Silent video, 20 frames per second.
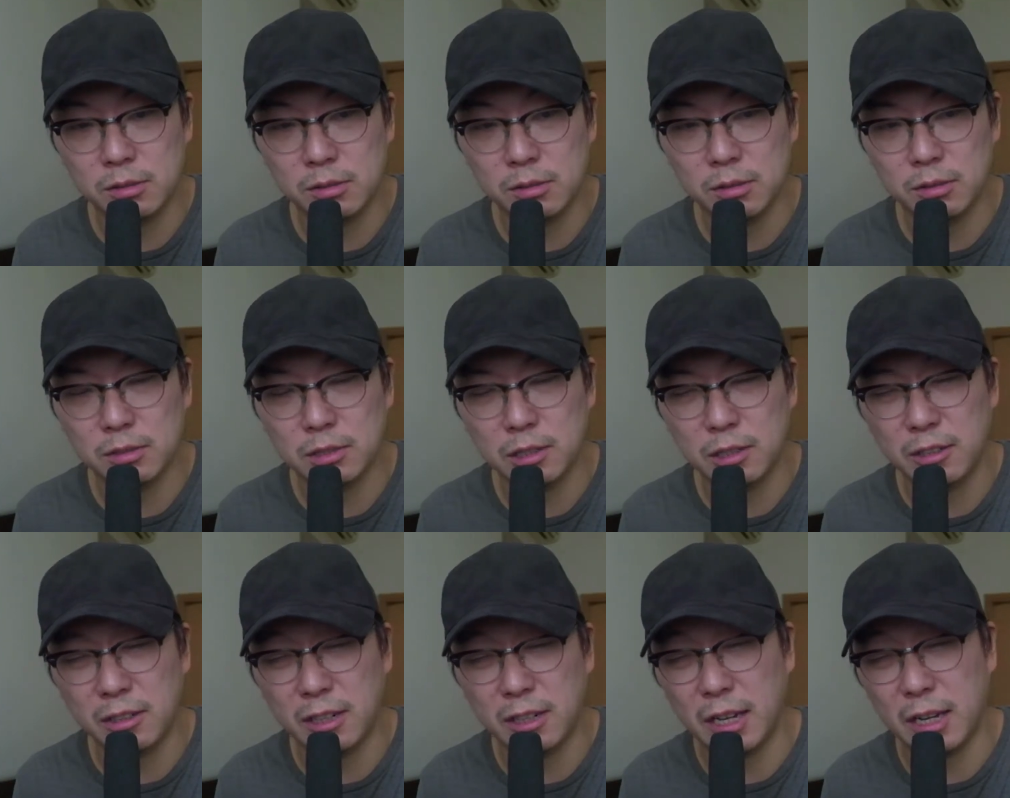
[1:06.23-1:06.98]
there was a
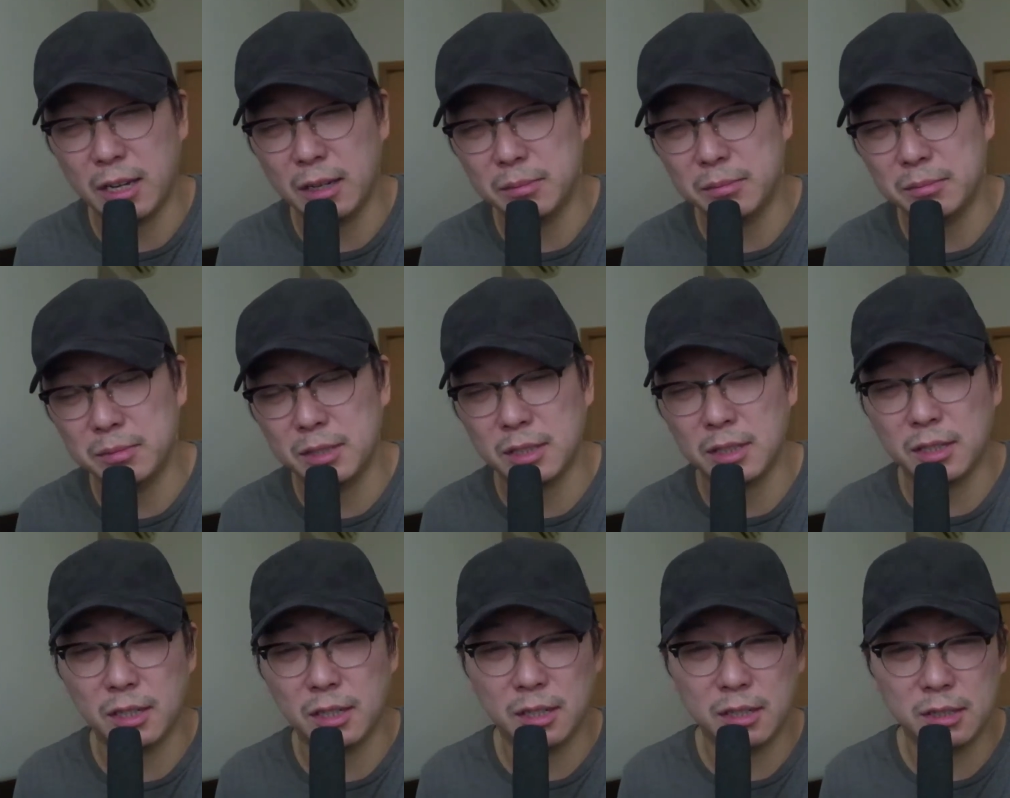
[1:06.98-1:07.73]
lot of ums
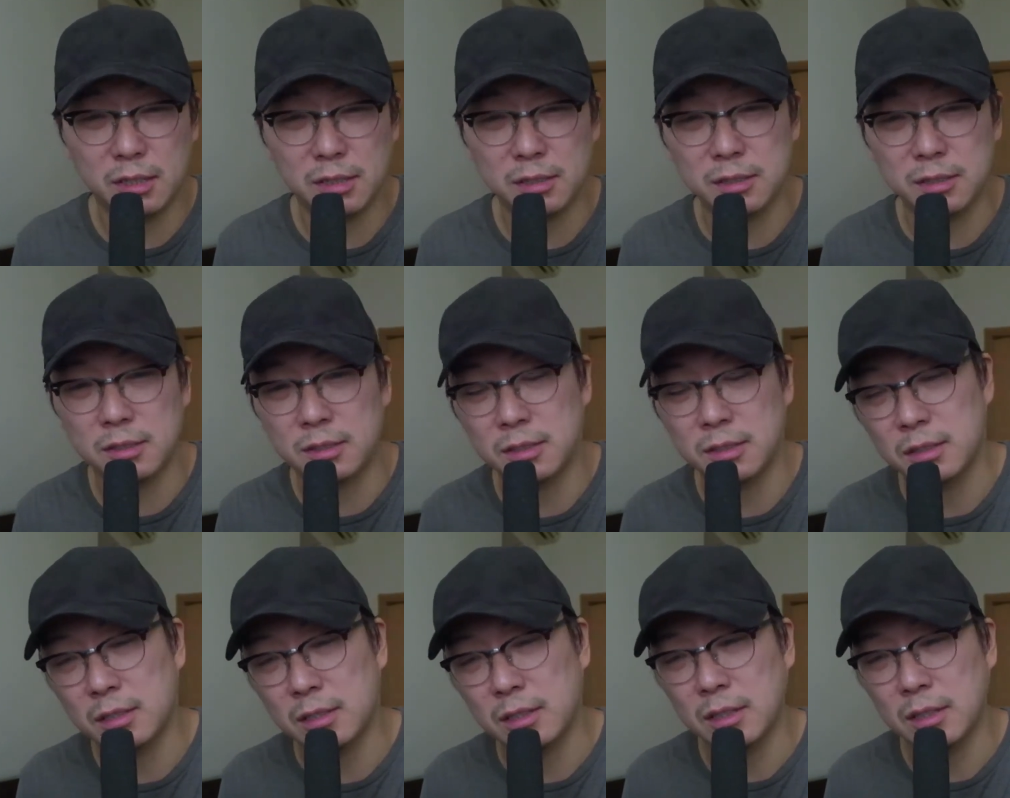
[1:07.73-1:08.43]
and ahs,